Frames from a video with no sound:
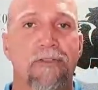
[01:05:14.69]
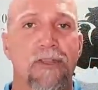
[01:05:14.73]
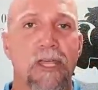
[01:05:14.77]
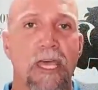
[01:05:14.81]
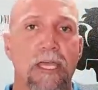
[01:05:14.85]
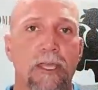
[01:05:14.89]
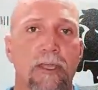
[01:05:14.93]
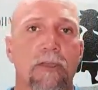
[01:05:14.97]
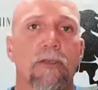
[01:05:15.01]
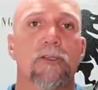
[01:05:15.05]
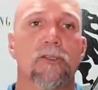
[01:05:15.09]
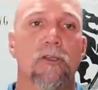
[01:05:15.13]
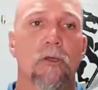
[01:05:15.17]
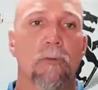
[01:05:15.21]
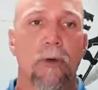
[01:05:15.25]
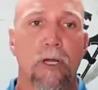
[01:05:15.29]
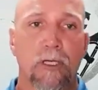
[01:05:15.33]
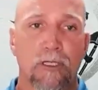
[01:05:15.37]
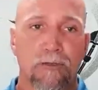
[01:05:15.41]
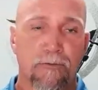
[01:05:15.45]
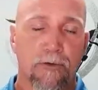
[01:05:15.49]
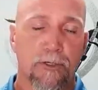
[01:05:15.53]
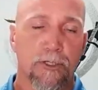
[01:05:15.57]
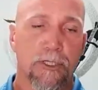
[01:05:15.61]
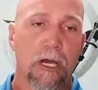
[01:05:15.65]
Thank you so much
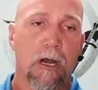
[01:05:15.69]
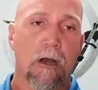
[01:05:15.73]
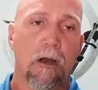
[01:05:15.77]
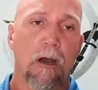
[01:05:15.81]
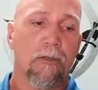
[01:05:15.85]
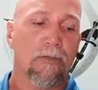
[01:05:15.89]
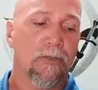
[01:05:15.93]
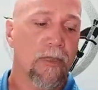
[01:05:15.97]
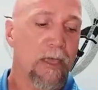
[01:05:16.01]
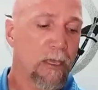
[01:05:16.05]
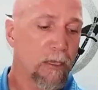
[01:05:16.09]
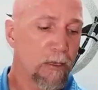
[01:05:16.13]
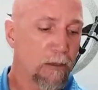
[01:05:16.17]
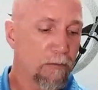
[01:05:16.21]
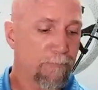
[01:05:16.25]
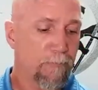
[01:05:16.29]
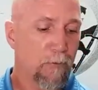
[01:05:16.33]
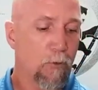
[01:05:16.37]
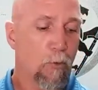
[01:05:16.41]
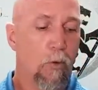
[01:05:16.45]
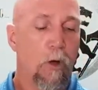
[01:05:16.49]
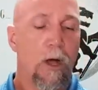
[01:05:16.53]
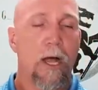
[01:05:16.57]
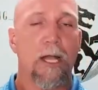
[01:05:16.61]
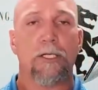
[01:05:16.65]
for sharing. Thank you for
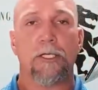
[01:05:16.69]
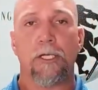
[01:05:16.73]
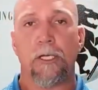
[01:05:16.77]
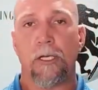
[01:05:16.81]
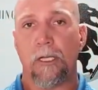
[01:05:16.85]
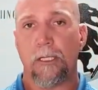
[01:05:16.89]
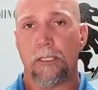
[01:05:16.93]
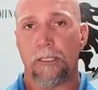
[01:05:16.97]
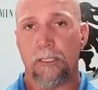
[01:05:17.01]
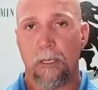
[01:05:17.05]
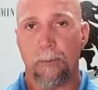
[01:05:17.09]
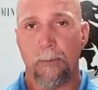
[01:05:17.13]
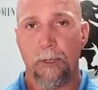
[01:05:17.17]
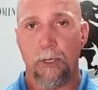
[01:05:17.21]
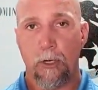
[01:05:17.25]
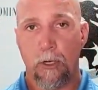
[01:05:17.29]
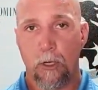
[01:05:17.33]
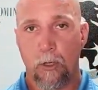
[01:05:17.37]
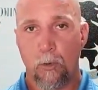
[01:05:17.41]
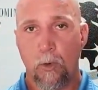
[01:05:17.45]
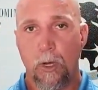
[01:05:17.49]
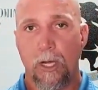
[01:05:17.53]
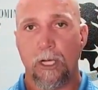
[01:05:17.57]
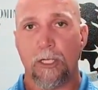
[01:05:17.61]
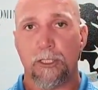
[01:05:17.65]
watching and some of your
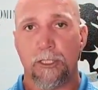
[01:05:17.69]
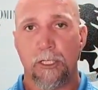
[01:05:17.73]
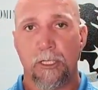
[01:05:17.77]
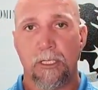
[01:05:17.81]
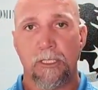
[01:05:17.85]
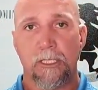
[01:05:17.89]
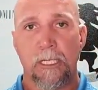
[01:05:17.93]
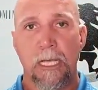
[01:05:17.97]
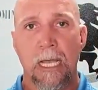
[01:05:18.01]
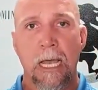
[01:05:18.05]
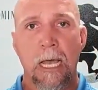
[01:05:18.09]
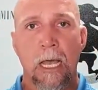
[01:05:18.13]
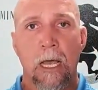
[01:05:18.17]
questions.